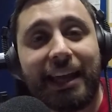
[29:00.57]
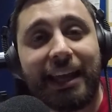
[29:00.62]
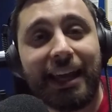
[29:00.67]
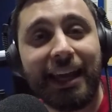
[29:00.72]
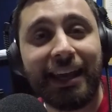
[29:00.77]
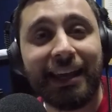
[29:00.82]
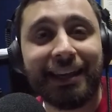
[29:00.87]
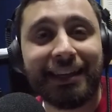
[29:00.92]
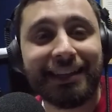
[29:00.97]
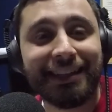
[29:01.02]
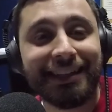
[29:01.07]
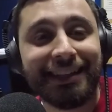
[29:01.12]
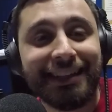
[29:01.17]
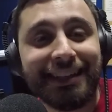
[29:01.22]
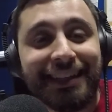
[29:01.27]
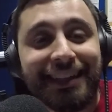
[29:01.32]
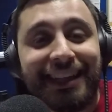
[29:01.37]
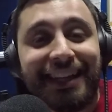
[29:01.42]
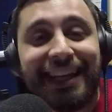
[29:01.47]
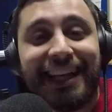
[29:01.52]
it,
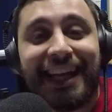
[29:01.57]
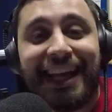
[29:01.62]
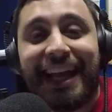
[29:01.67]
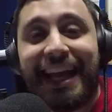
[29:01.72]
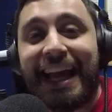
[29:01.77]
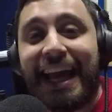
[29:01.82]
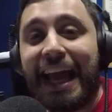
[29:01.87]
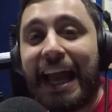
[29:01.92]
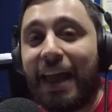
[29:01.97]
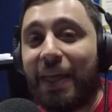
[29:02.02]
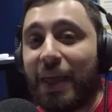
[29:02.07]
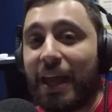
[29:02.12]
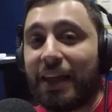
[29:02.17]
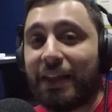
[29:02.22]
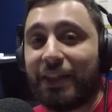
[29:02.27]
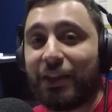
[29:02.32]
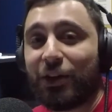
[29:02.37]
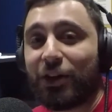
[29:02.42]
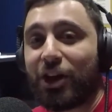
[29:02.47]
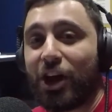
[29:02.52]
and
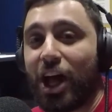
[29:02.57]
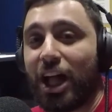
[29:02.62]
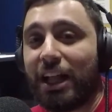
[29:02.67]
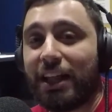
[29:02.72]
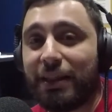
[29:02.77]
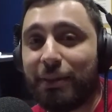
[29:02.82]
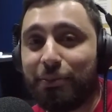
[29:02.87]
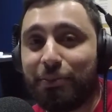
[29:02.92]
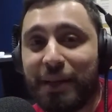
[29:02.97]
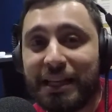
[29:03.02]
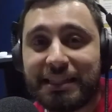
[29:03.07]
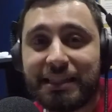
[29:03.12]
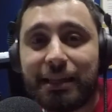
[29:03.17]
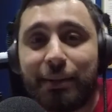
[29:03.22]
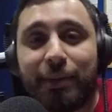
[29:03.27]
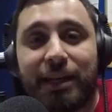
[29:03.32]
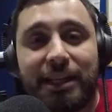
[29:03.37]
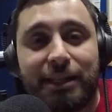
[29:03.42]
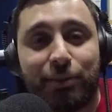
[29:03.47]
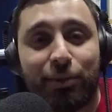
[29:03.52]
then they'll call it the best
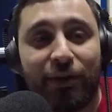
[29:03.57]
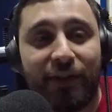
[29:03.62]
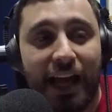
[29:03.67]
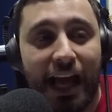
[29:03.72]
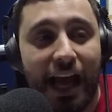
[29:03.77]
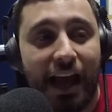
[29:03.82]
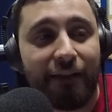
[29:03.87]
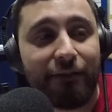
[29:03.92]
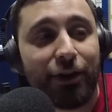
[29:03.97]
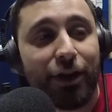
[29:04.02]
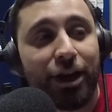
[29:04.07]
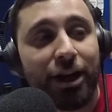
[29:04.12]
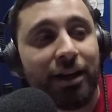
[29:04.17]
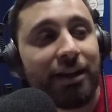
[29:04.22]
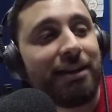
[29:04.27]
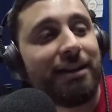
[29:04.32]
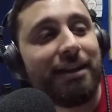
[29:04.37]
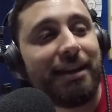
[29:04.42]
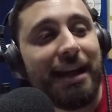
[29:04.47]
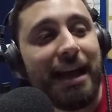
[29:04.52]
Lebanese movie
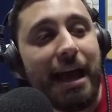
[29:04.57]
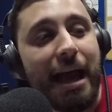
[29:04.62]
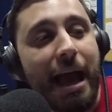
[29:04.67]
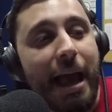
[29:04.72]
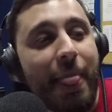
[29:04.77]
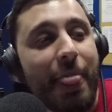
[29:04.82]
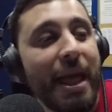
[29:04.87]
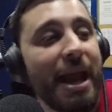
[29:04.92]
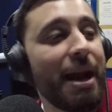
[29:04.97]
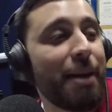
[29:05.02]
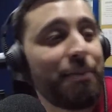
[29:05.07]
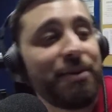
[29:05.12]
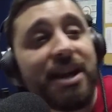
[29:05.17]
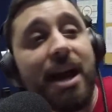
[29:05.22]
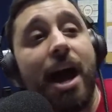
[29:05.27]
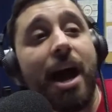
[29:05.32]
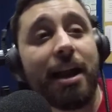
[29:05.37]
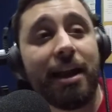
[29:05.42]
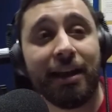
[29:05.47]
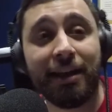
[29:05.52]
ever, and then I'm
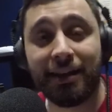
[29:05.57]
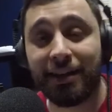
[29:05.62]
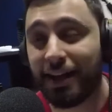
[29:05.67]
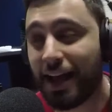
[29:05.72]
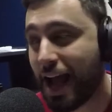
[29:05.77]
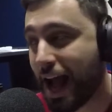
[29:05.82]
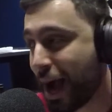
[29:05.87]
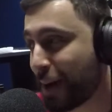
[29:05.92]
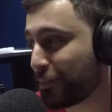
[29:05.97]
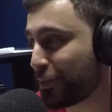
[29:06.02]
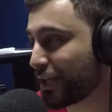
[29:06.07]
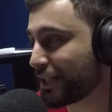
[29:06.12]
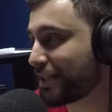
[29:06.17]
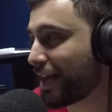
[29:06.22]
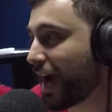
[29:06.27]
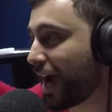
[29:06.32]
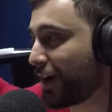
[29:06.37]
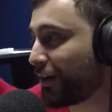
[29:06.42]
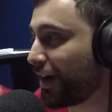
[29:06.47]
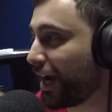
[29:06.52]
done. I'm
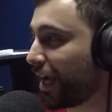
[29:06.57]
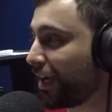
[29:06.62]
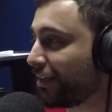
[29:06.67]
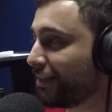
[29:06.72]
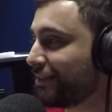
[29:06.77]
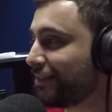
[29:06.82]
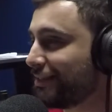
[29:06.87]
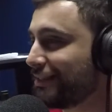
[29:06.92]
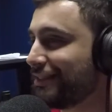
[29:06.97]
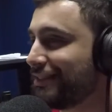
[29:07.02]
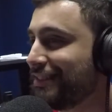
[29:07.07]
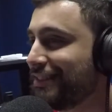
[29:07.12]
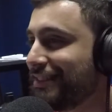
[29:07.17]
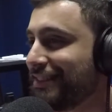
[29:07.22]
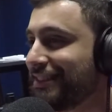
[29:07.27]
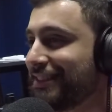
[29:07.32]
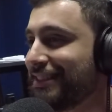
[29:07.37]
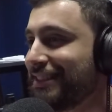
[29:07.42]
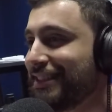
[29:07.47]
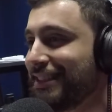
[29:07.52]
retiring.
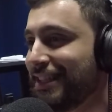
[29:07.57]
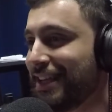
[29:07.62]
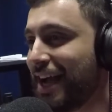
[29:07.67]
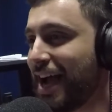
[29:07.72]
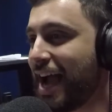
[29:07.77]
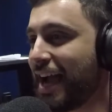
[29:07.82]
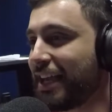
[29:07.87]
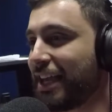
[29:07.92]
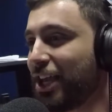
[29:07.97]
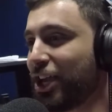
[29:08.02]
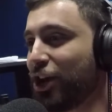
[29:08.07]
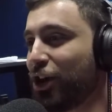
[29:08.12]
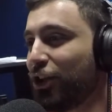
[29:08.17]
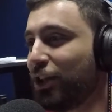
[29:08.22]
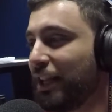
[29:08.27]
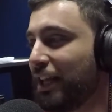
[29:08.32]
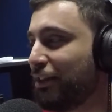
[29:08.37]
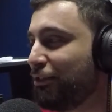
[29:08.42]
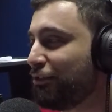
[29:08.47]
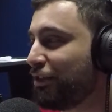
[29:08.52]
I can go
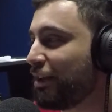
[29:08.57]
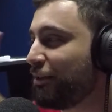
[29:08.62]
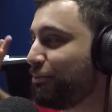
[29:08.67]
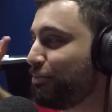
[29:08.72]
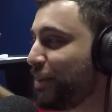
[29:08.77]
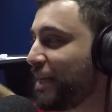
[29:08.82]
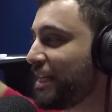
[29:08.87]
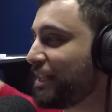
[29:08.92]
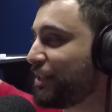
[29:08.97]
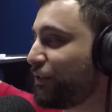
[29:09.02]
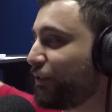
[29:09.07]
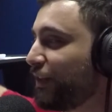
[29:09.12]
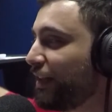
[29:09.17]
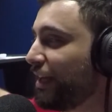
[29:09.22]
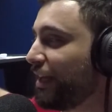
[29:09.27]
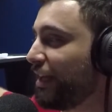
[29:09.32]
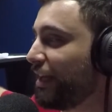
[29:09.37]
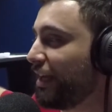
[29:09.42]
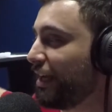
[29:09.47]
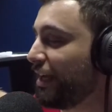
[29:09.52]
live
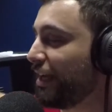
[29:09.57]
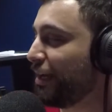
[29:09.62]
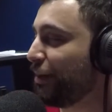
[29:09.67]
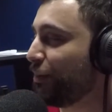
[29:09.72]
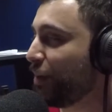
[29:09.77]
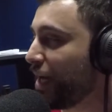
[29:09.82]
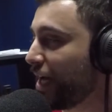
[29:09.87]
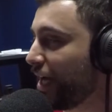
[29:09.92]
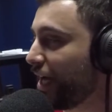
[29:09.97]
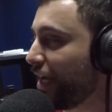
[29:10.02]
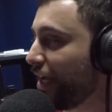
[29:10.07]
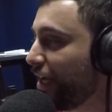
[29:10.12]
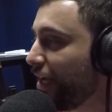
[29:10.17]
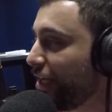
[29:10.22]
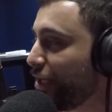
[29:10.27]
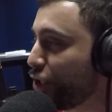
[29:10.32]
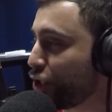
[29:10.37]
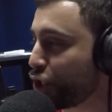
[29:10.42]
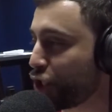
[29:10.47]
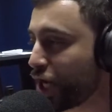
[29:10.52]
peacefully in
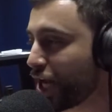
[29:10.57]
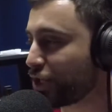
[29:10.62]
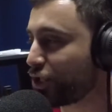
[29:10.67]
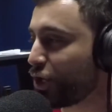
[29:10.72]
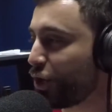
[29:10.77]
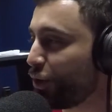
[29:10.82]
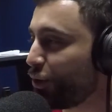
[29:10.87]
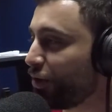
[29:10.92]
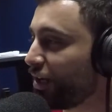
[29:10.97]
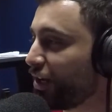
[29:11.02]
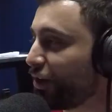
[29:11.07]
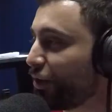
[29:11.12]
my chateau near